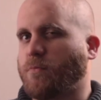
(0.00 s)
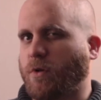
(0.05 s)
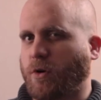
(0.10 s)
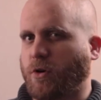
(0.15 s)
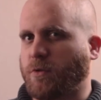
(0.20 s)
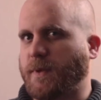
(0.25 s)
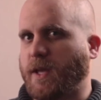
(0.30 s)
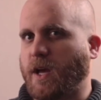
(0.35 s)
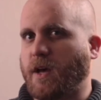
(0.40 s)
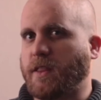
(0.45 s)
We're
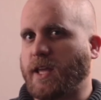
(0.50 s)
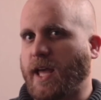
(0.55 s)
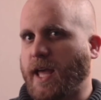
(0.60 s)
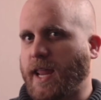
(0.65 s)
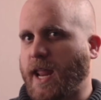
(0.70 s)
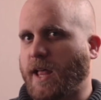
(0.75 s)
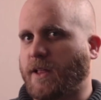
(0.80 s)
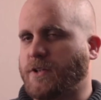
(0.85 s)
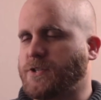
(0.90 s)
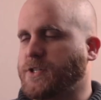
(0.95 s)
going beyond the
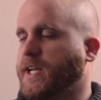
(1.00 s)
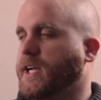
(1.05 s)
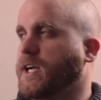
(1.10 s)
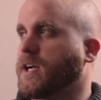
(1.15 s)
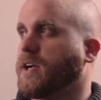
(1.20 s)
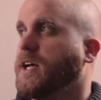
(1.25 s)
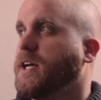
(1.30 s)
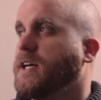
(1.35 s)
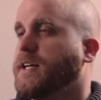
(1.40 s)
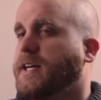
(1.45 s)
analogy
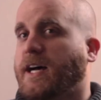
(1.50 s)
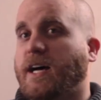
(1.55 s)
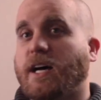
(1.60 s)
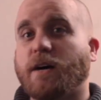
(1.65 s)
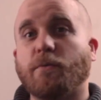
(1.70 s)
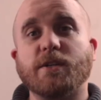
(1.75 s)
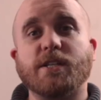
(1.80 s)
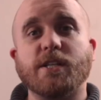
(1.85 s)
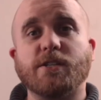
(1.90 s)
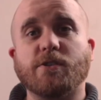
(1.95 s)
here,
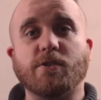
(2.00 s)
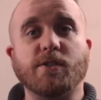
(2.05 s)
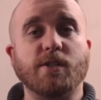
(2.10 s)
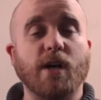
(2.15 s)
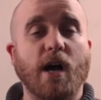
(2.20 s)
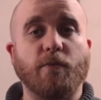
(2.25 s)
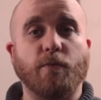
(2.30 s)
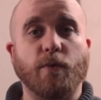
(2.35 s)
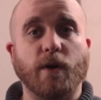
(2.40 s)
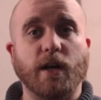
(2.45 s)
which is your
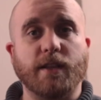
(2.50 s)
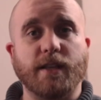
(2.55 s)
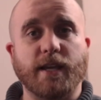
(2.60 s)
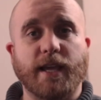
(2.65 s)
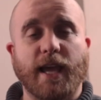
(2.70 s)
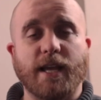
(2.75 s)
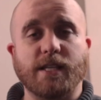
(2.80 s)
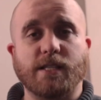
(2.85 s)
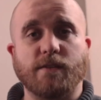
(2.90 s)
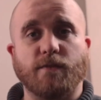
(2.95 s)
software in the
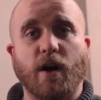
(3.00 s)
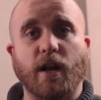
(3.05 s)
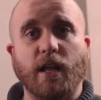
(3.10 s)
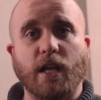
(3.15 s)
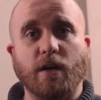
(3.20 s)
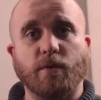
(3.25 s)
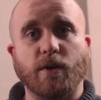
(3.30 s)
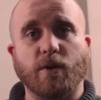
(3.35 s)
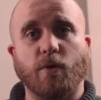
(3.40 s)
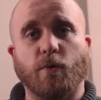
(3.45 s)
case of
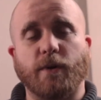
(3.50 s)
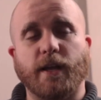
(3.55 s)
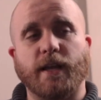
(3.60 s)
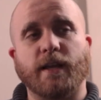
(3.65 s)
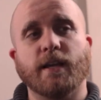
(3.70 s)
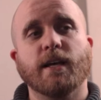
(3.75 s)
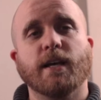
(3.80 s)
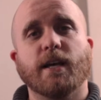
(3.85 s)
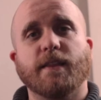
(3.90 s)
audio recording.